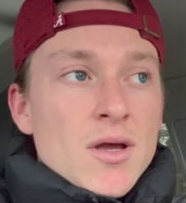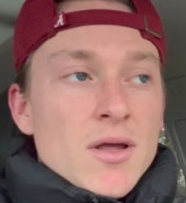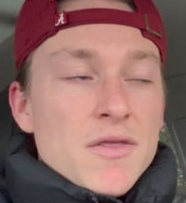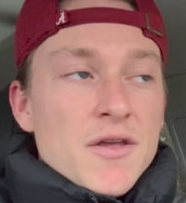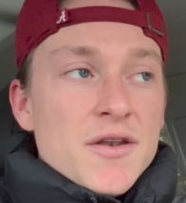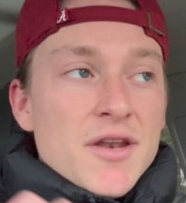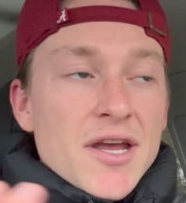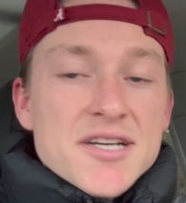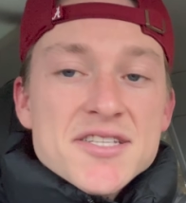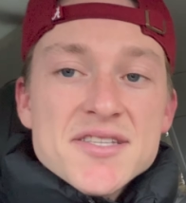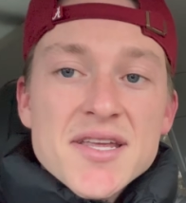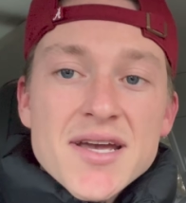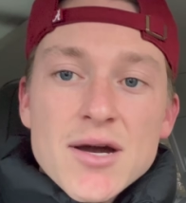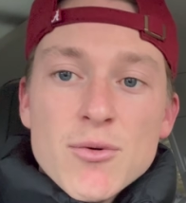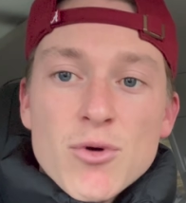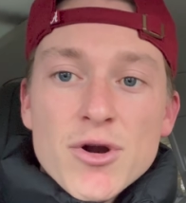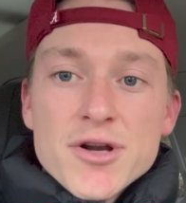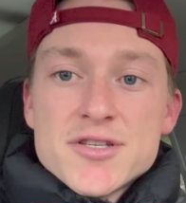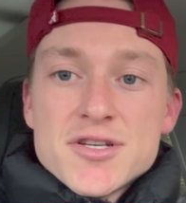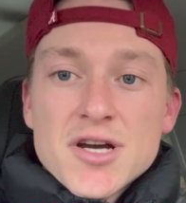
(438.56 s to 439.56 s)
The next thing I
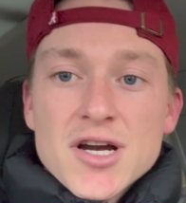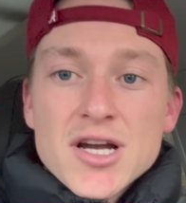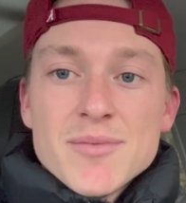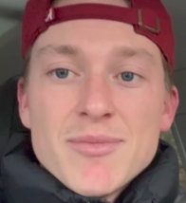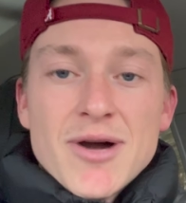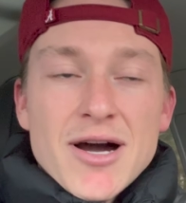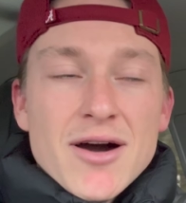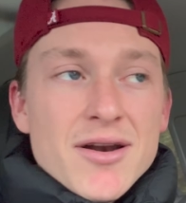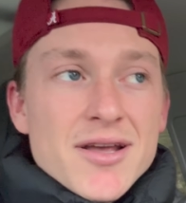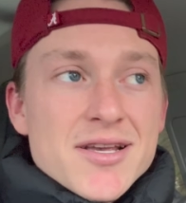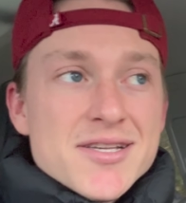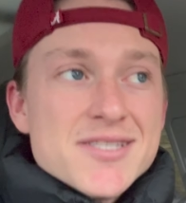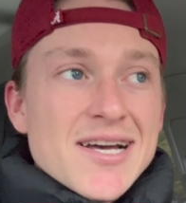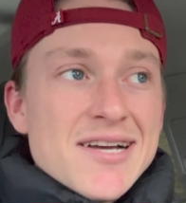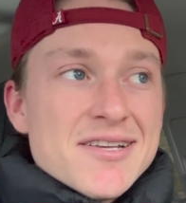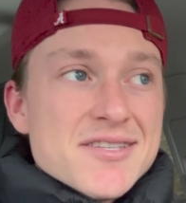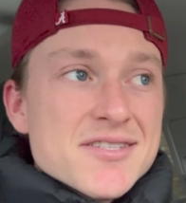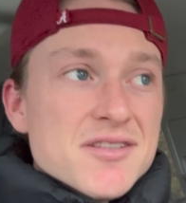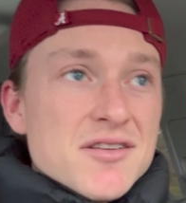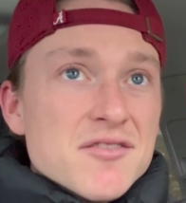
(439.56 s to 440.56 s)
want to talk about is
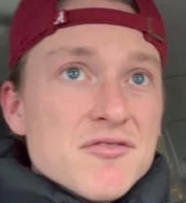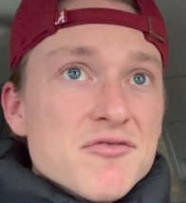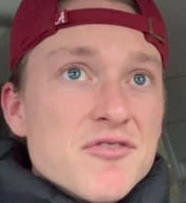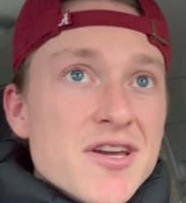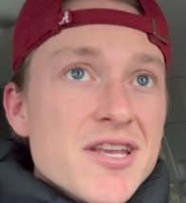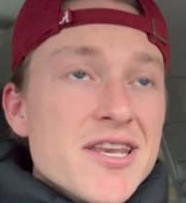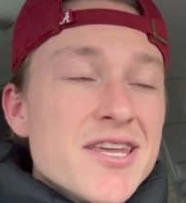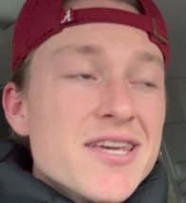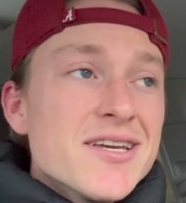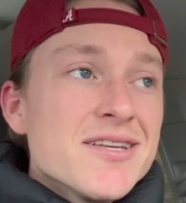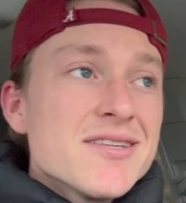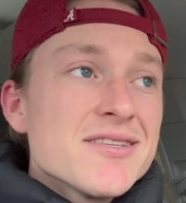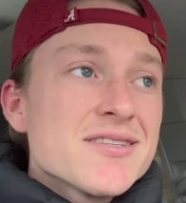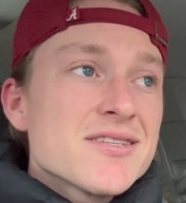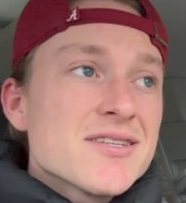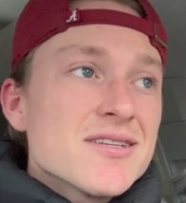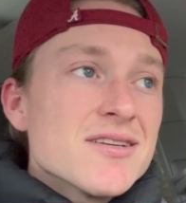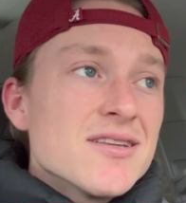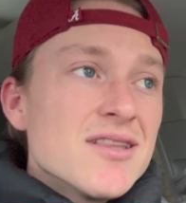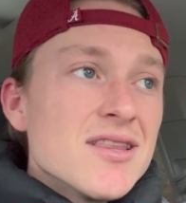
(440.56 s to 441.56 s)
that
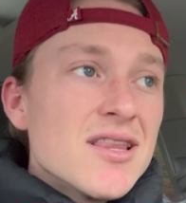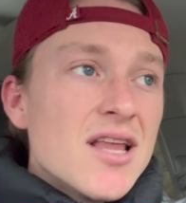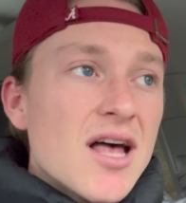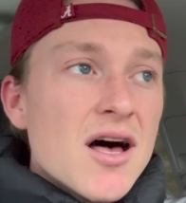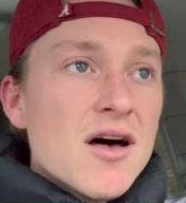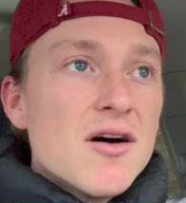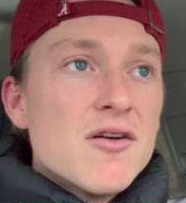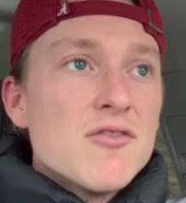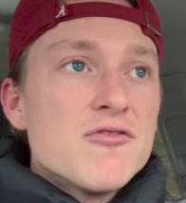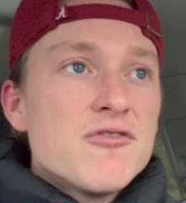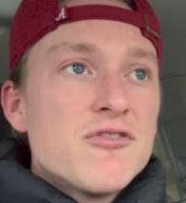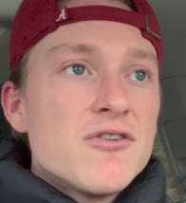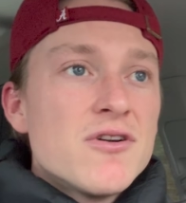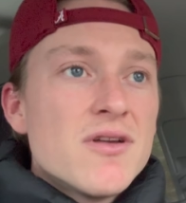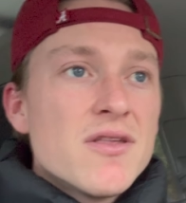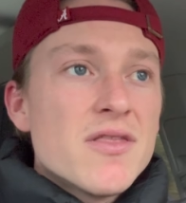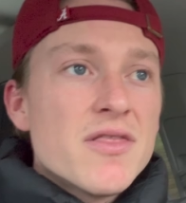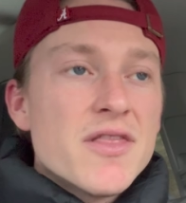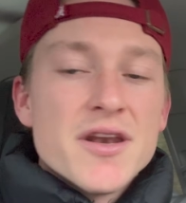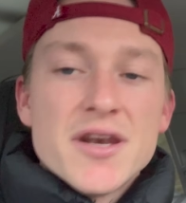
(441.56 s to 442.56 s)
Slovenians love
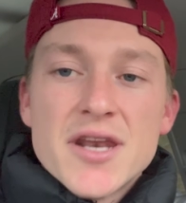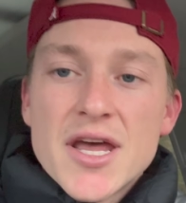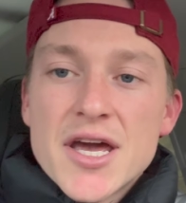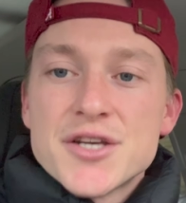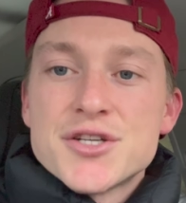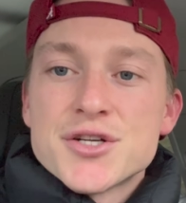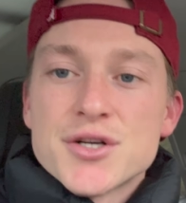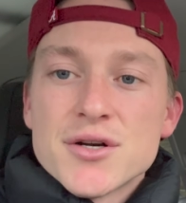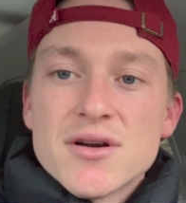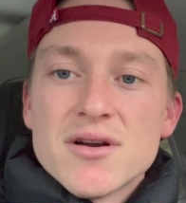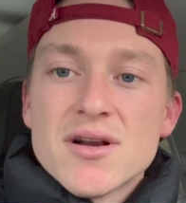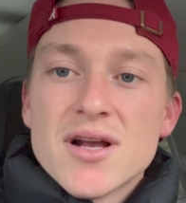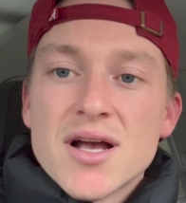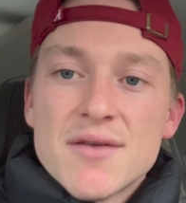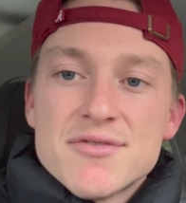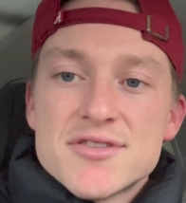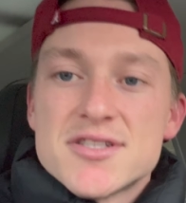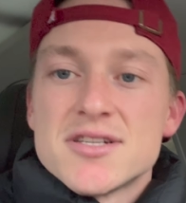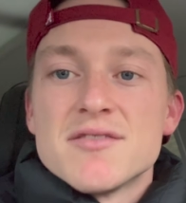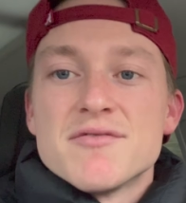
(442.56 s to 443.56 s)
the nature
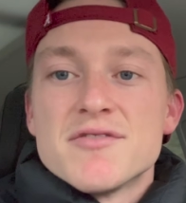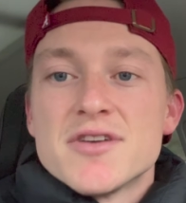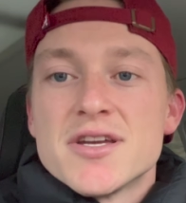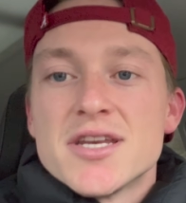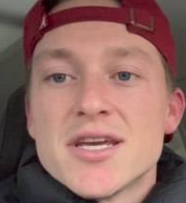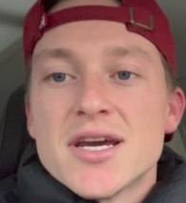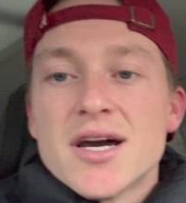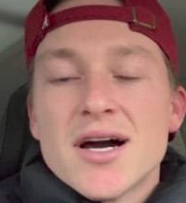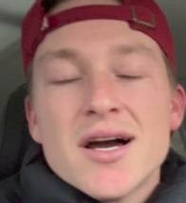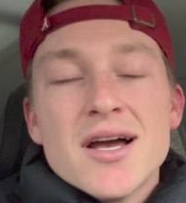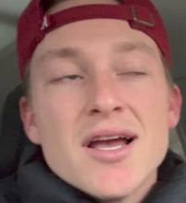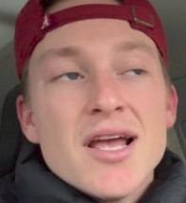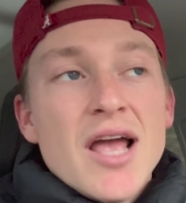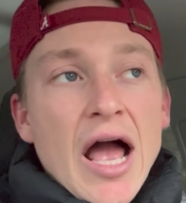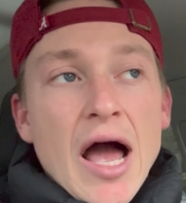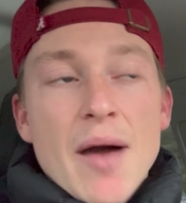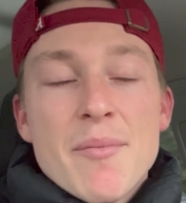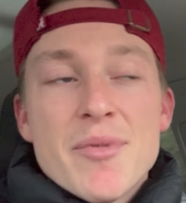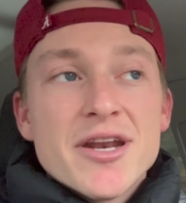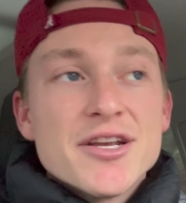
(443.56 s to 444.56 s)
of Slovenia.
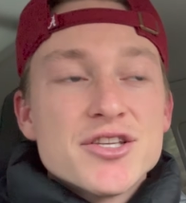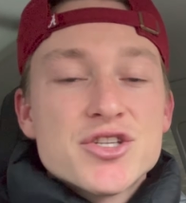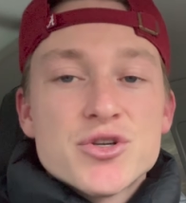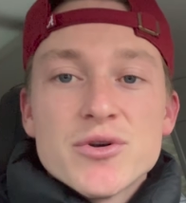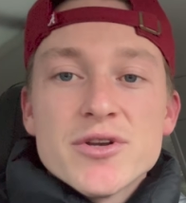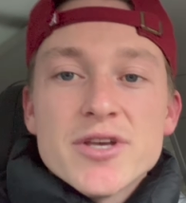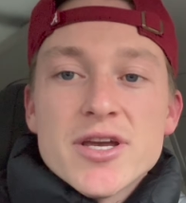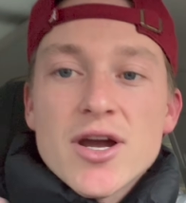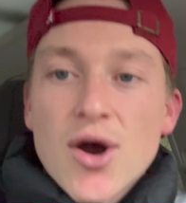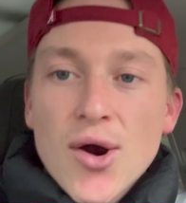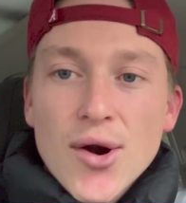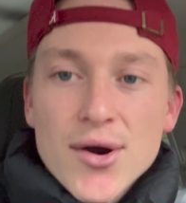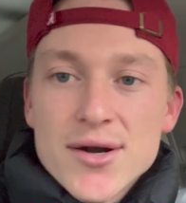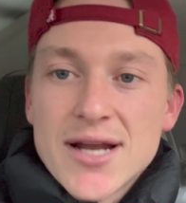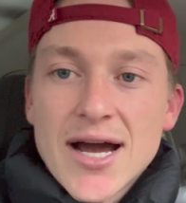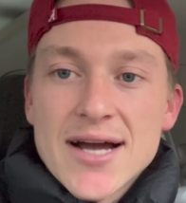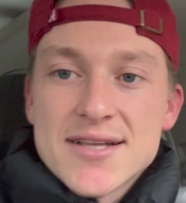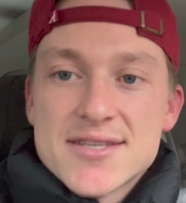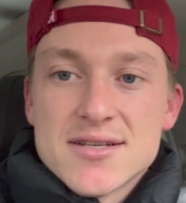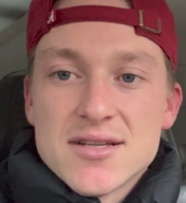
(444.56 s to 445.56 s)
I mean, it's really hard
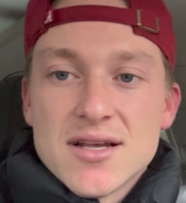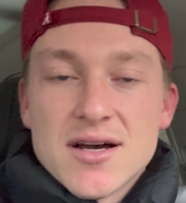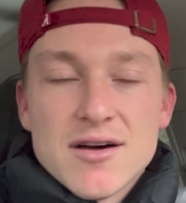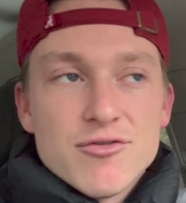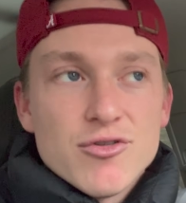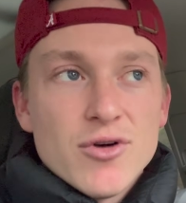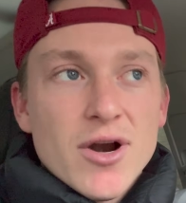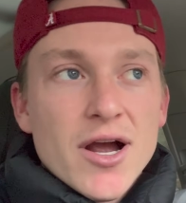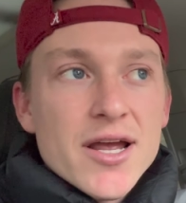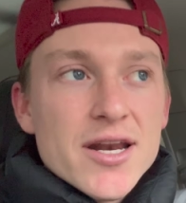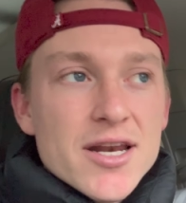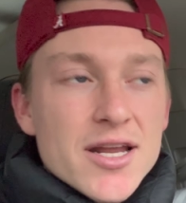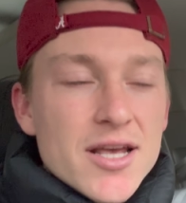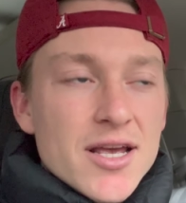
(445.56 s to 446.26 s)
not to love, right?